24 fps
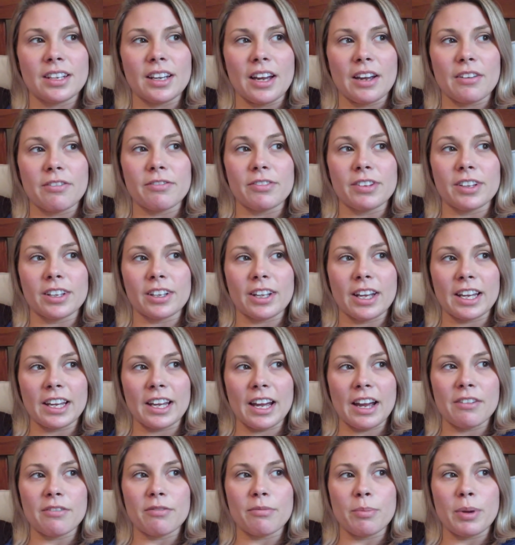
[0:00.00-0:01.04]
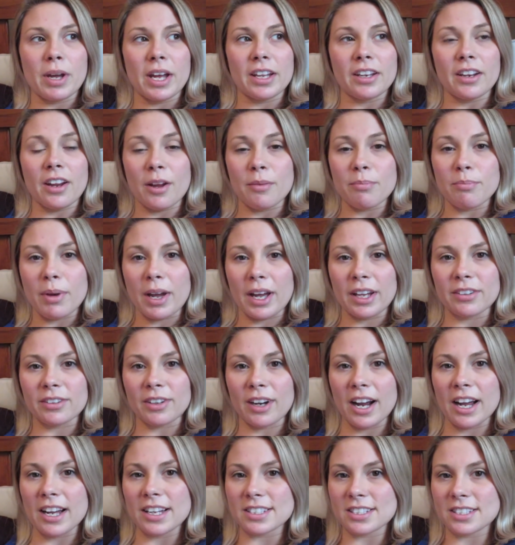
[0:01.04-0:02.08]
I feel like I've been on bed
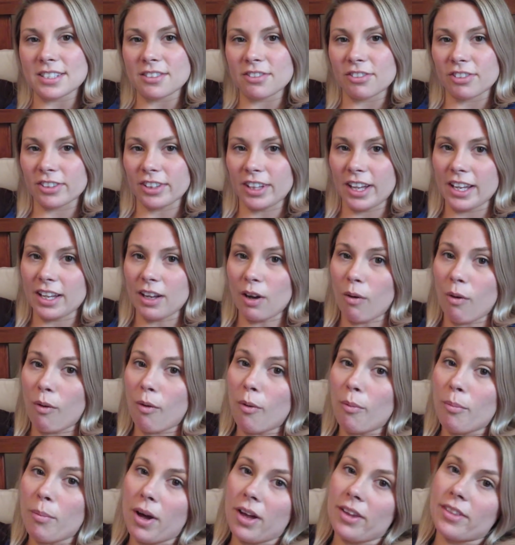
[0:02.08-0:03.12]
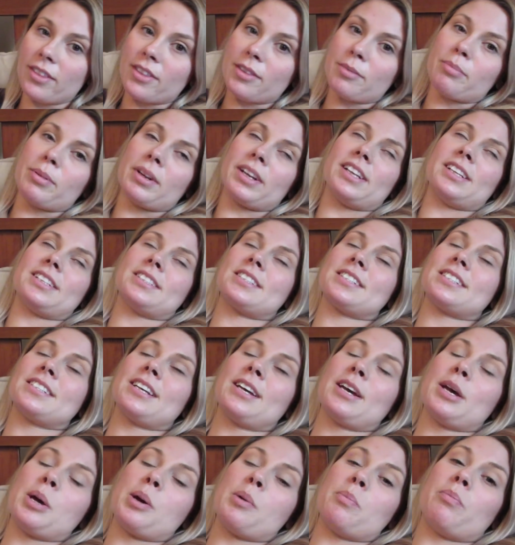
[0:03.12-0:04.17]
rest for like a whole month, but it's
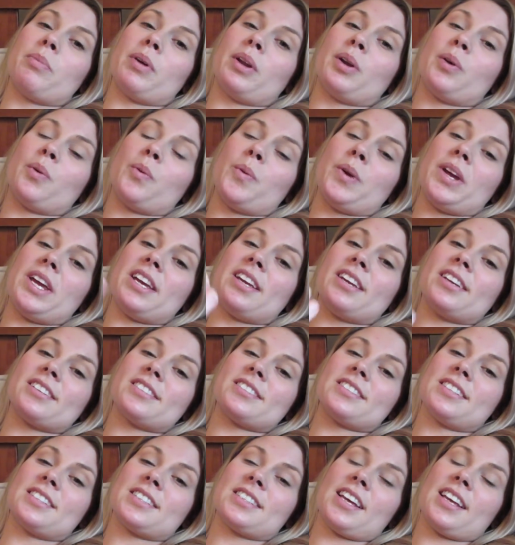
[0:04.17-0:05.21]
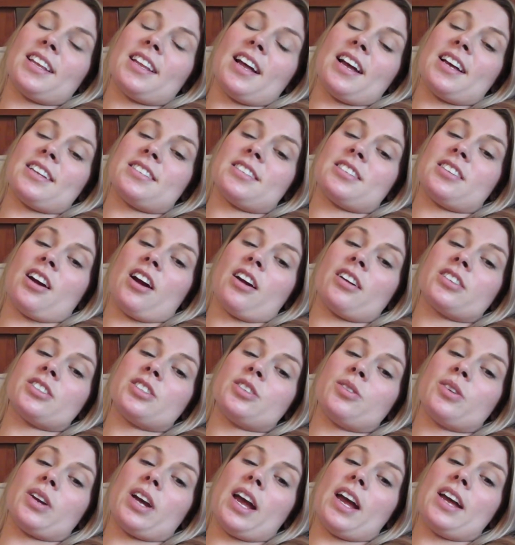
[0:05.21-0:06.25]
been a week since I last talked
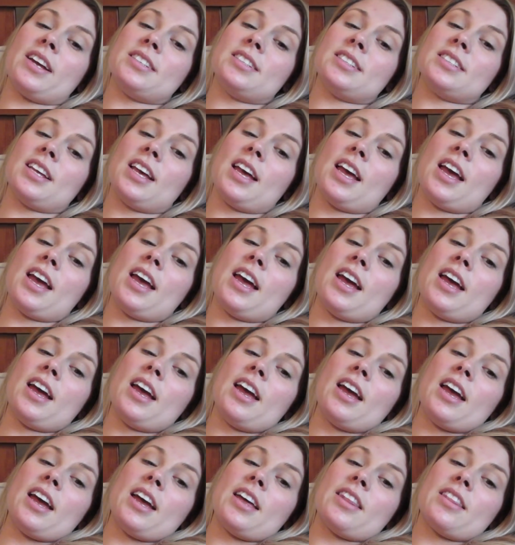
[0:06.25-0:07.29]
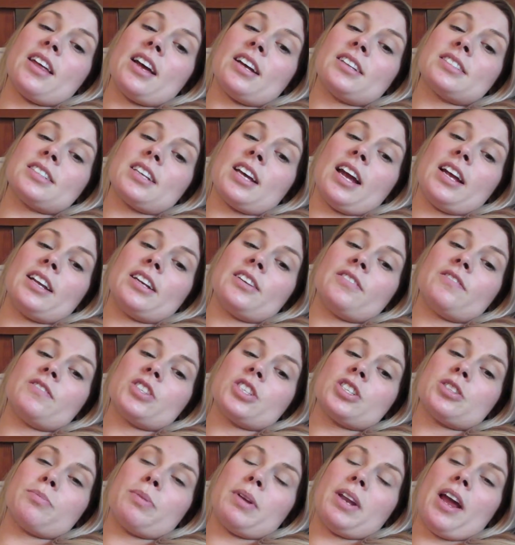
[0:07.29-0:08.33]
to you guys. And that's kind of
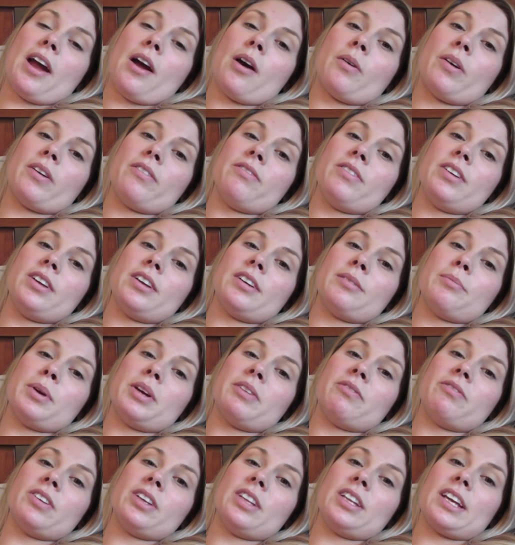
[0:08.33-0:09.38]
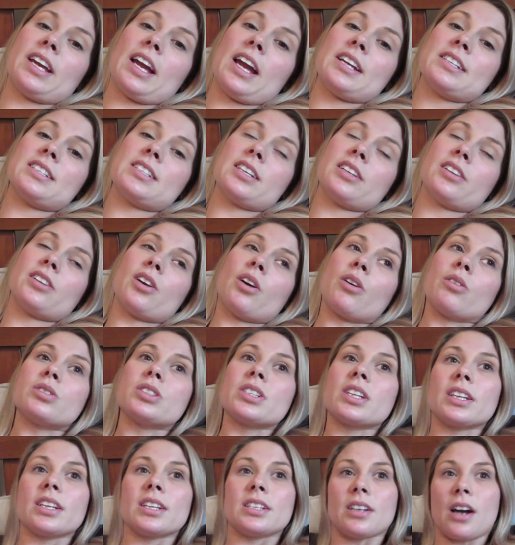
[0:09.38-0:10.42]
just been how I've feel, been feeling. I did go
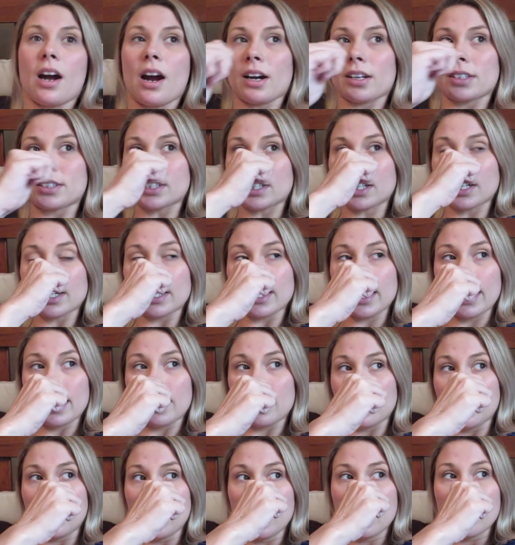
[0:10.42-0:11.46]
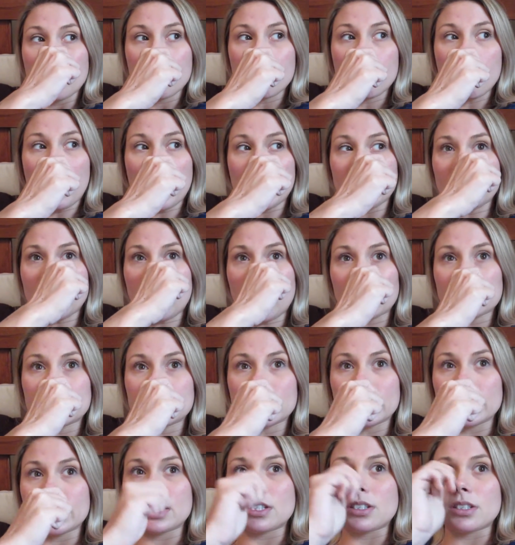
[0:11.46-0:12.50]
to the doctor, and my
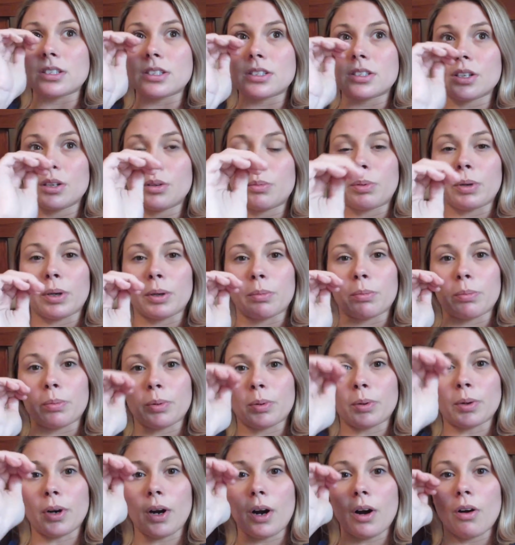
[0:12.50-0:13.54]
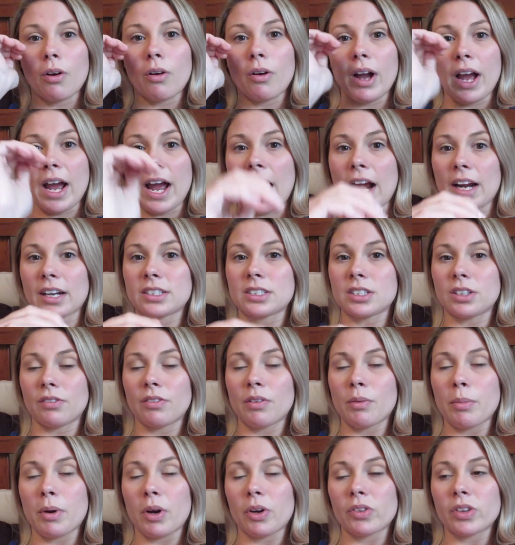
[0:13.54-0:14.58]
doctor is super proactive
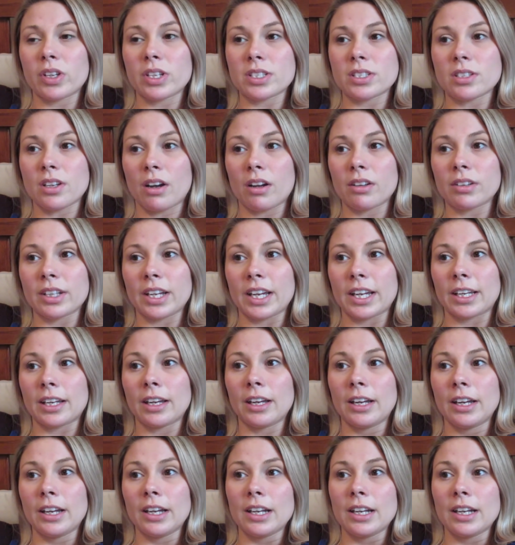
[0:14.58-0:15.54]
about this all. Like,